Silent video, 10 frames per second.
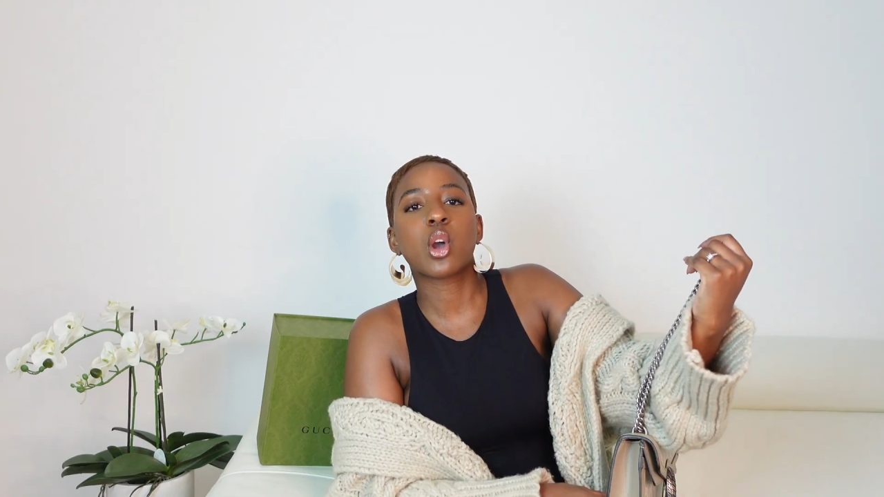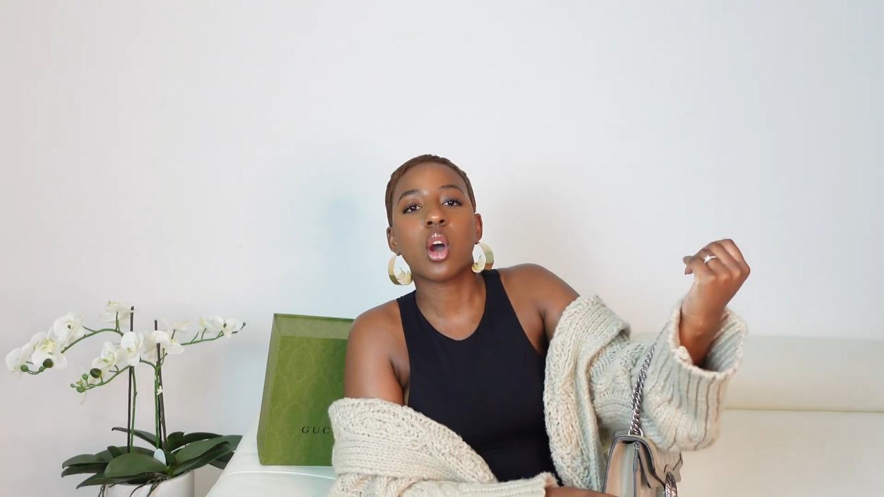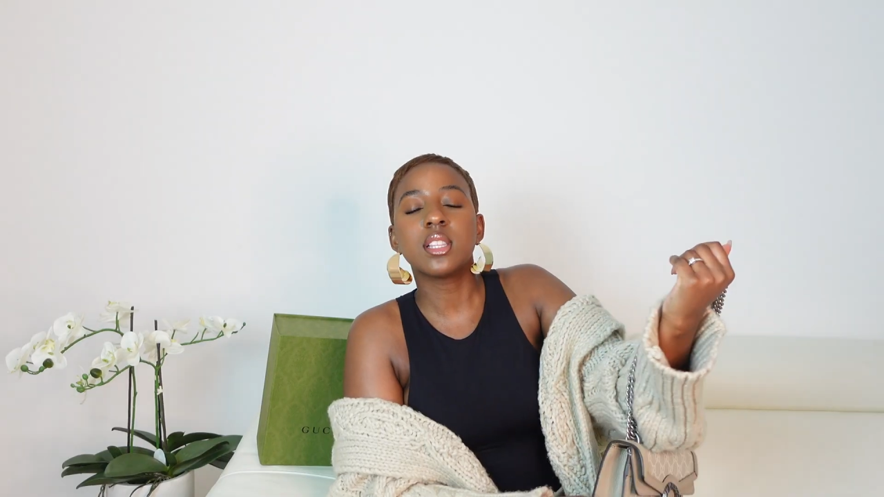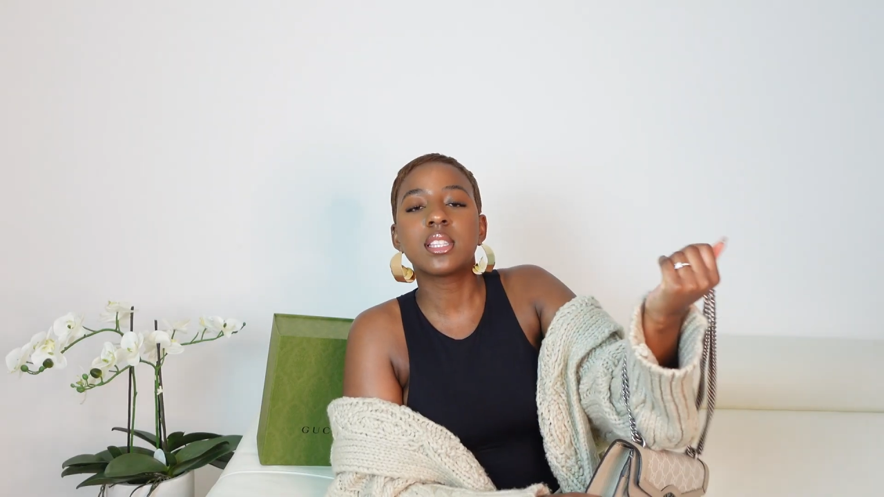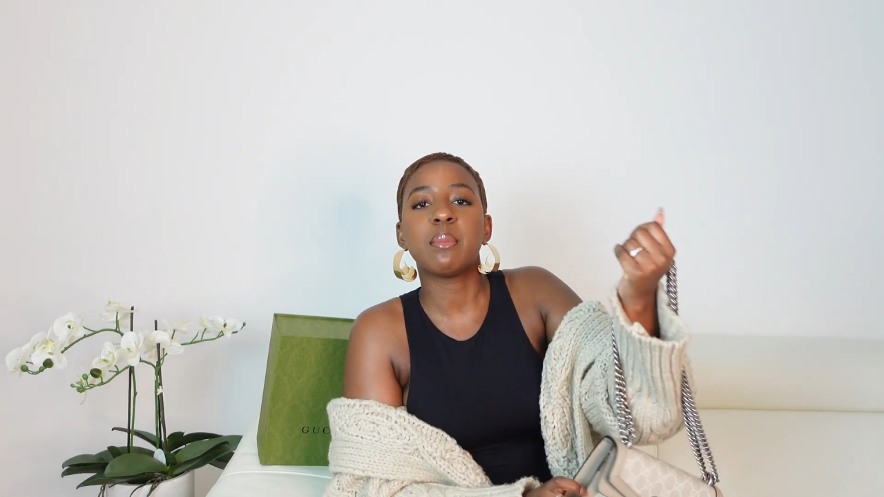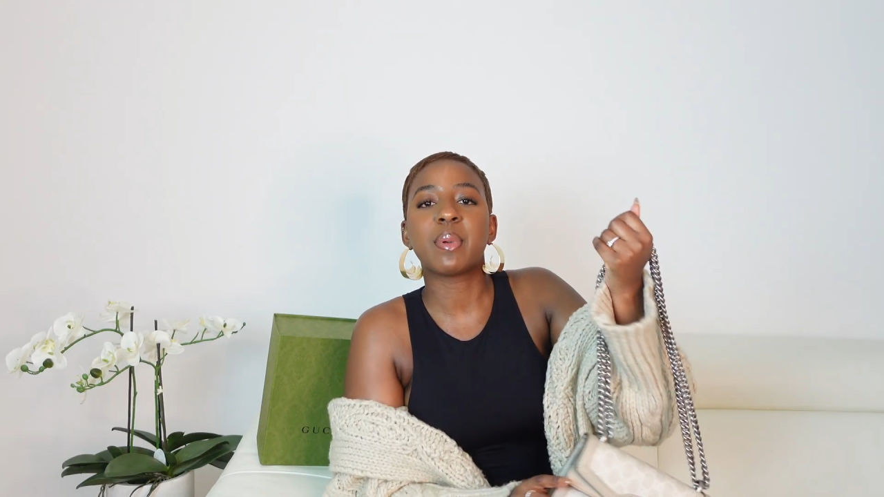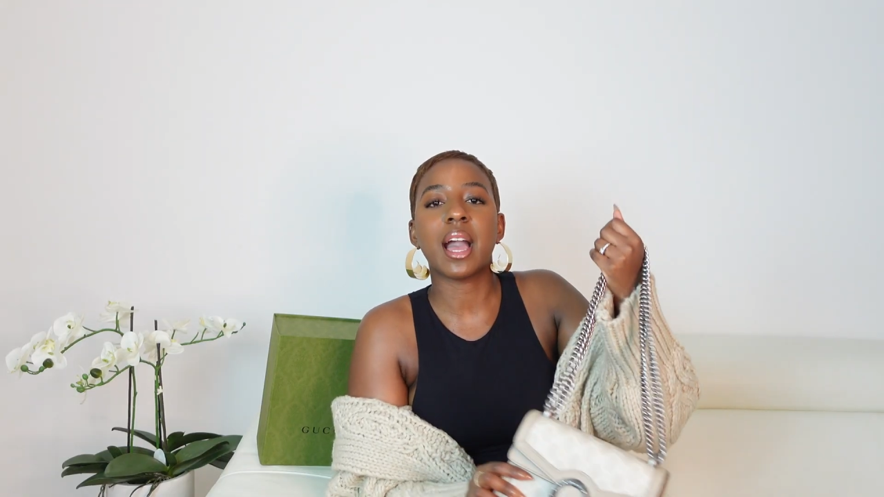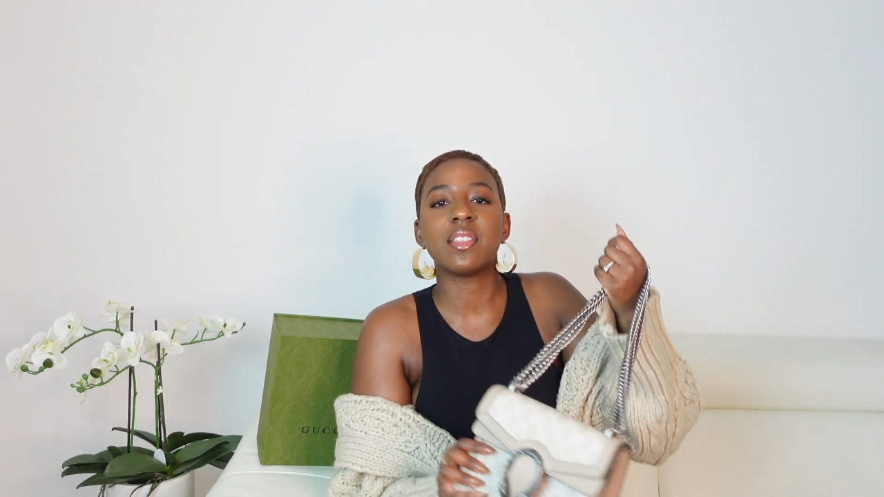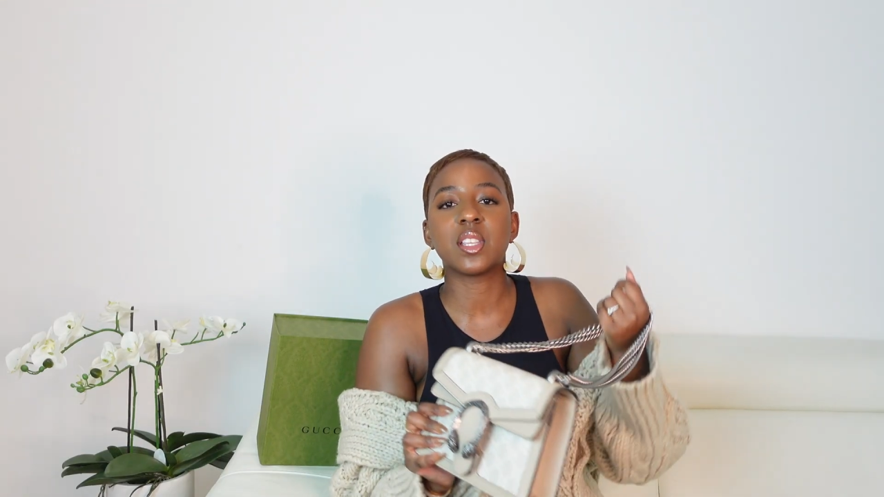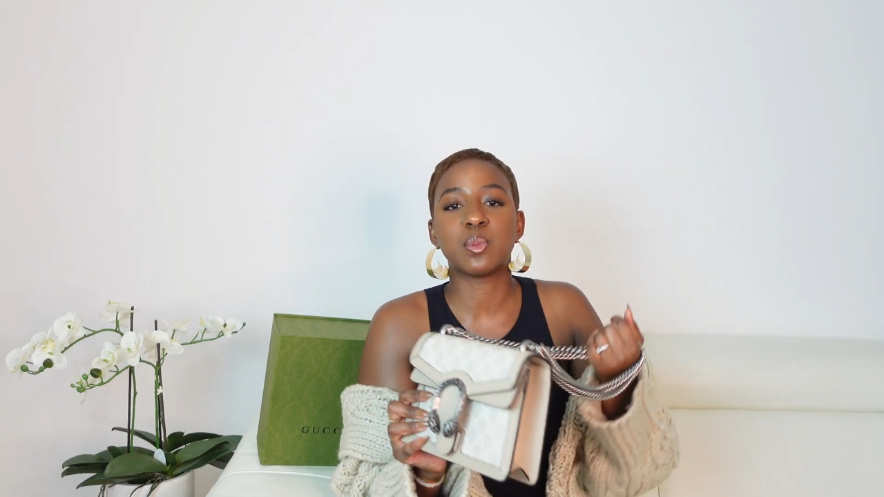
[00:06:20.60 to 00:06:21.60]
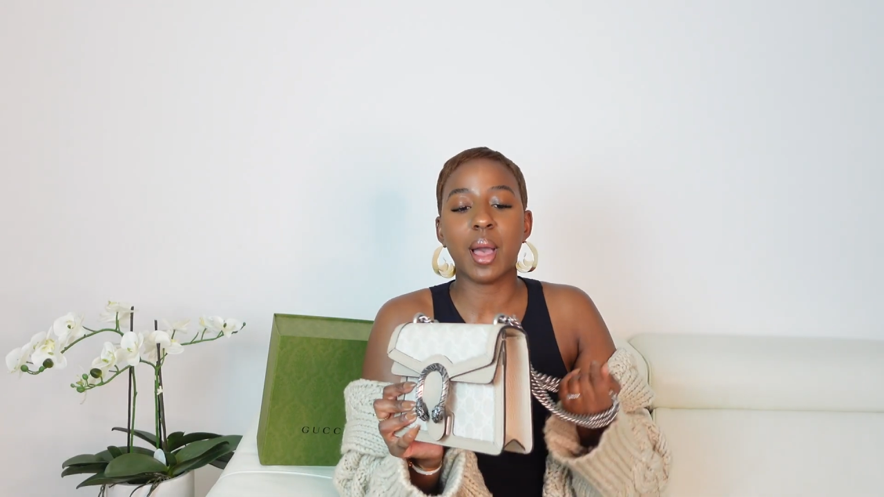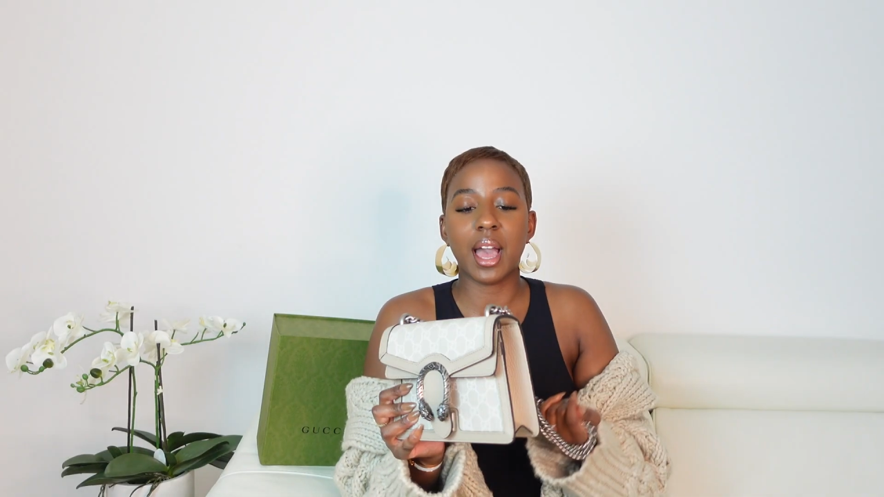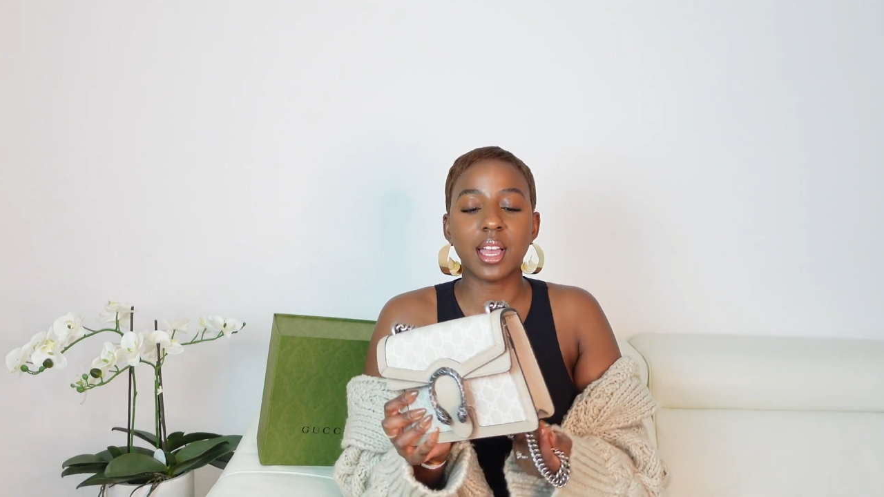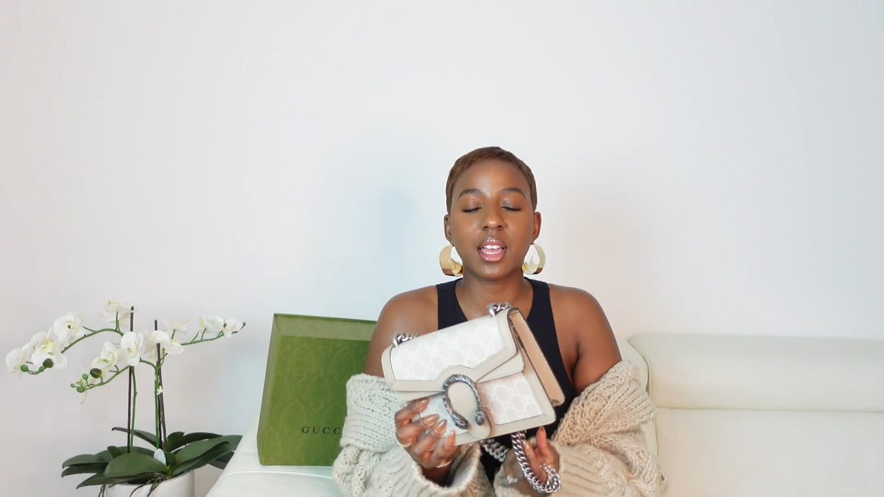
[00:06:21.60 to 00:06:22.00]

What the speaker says: concept behind this bag,